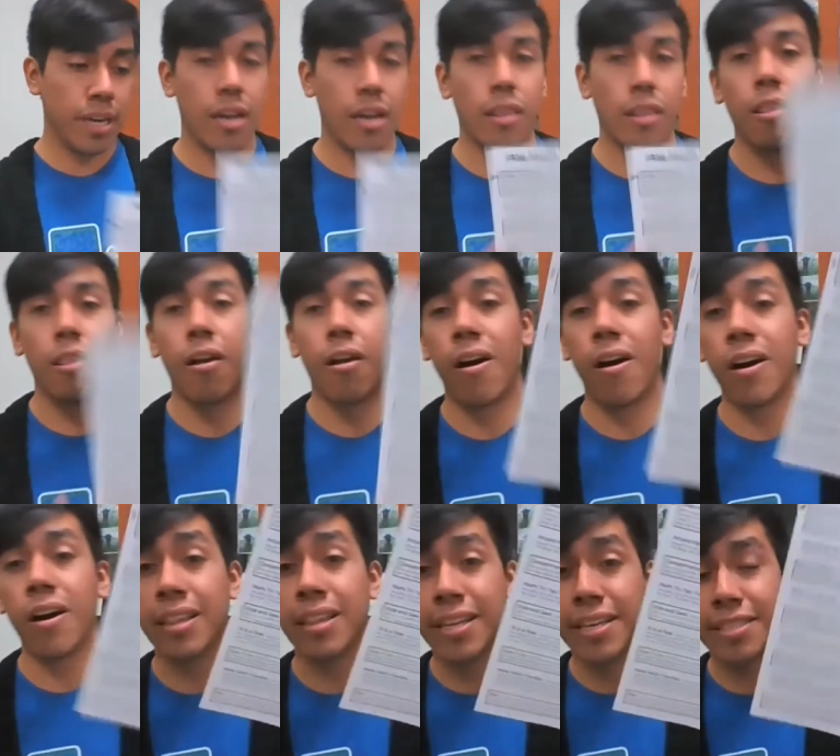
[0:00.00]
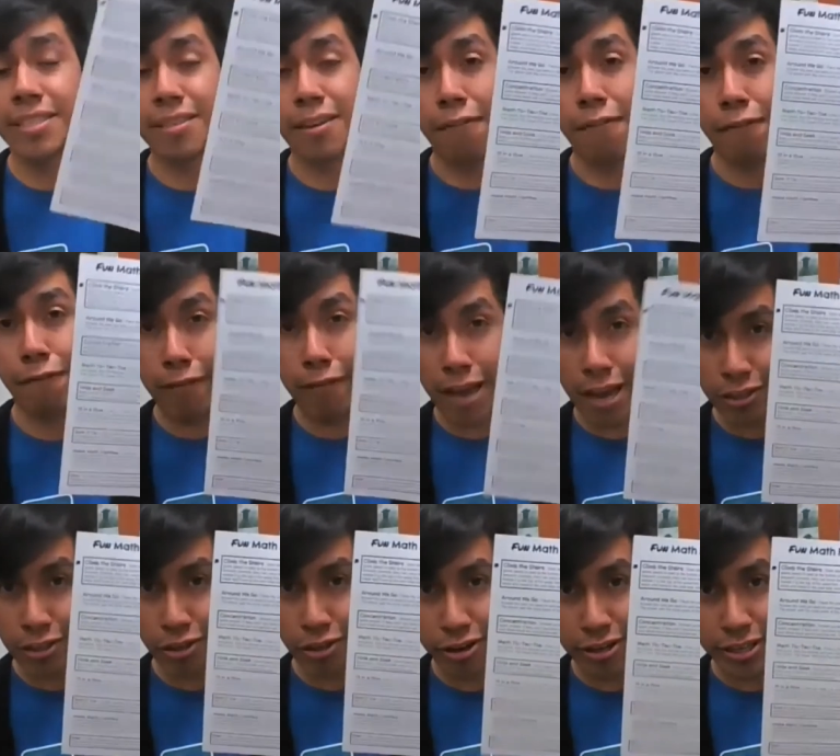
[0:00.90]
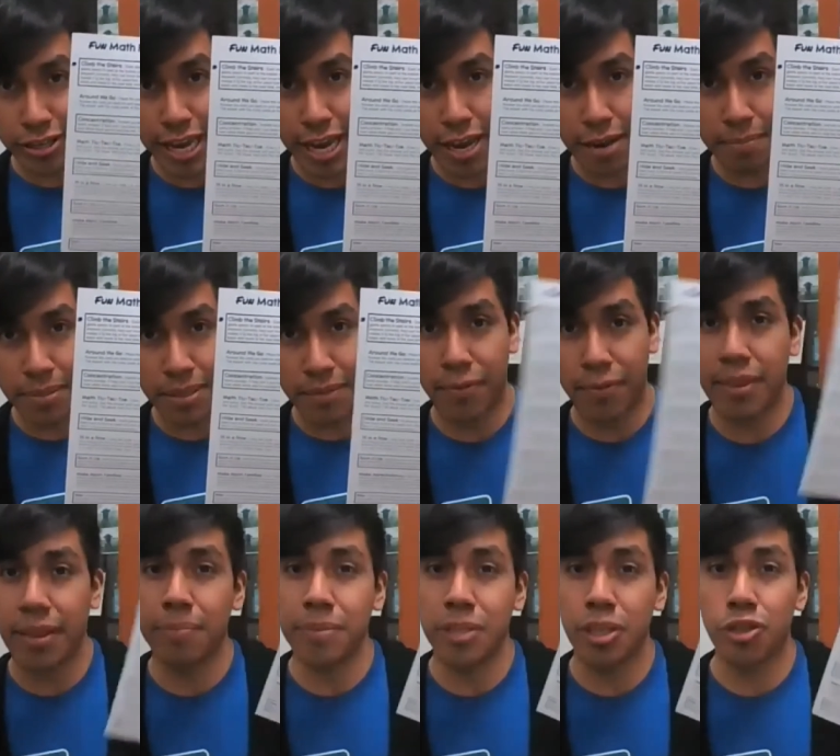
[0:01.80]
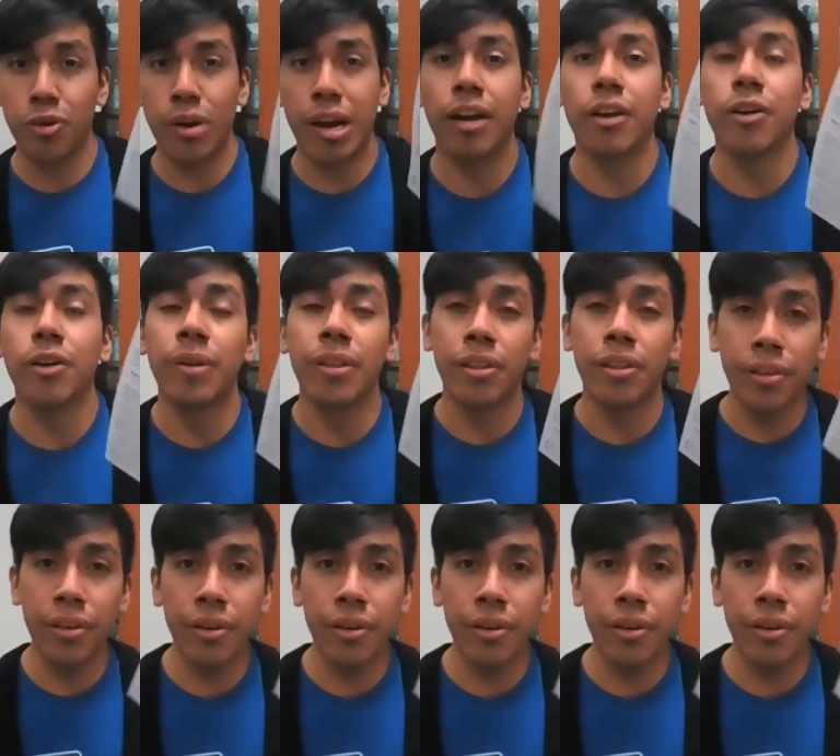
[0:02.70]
a long list of flashcard games for them to try out with